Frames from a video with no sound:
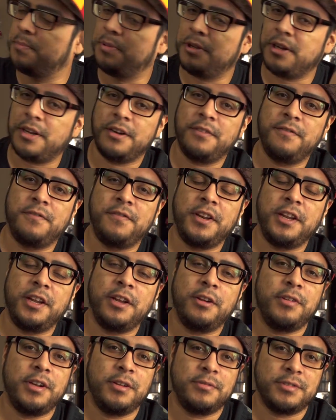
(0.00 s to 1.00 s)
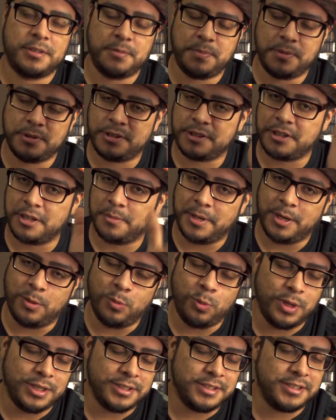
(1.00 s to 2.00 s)
to put out a video and it was supposed to come out
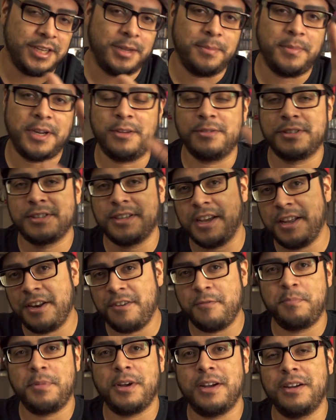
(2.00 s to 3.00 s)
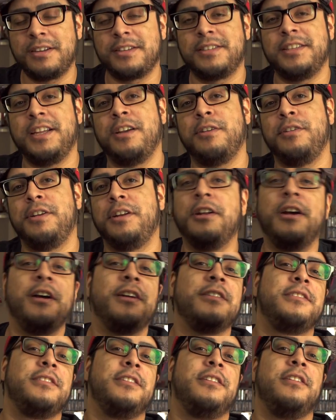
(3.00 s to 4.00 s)
Wednesday, but I was kind of bogged down in
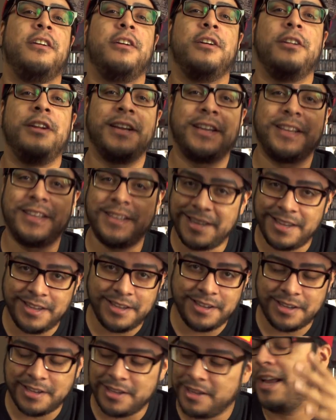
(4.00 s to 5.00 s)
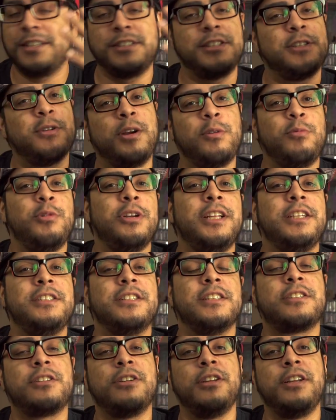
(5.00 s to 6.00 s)
Austin on a gig, and so I really
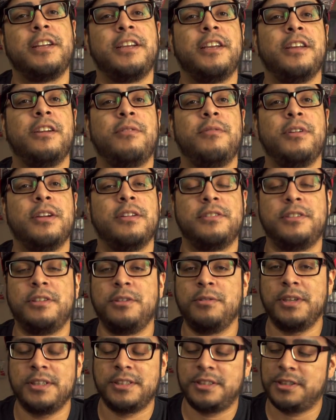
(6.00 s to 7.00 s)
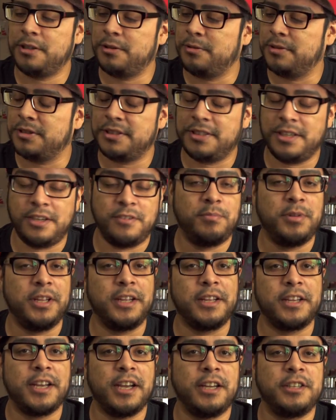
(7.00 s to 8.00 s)
just couldn't get around to it. So instead of
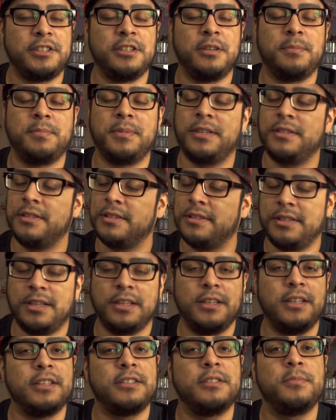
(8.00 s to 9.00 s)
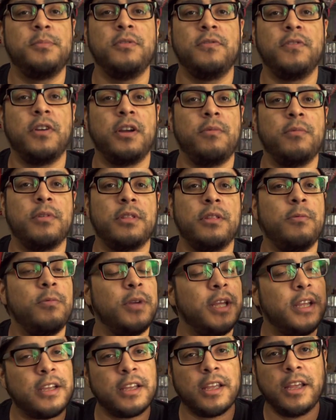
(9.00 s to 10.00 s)
playing catch up, I just said let's move on with the
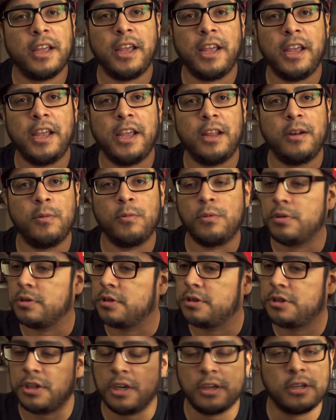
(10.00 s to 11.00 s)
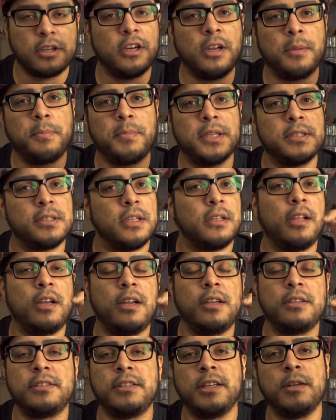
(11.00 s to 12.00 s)
week and we'll chalk it up as a
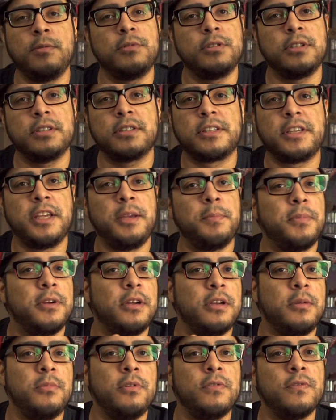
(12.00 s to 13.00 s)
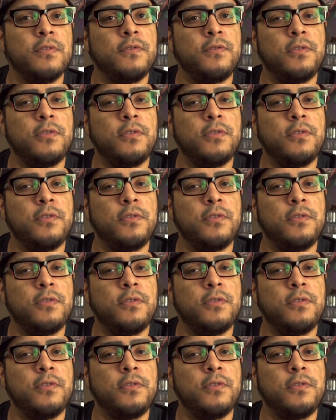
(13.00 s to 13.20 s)
loss and we'll just keep on moving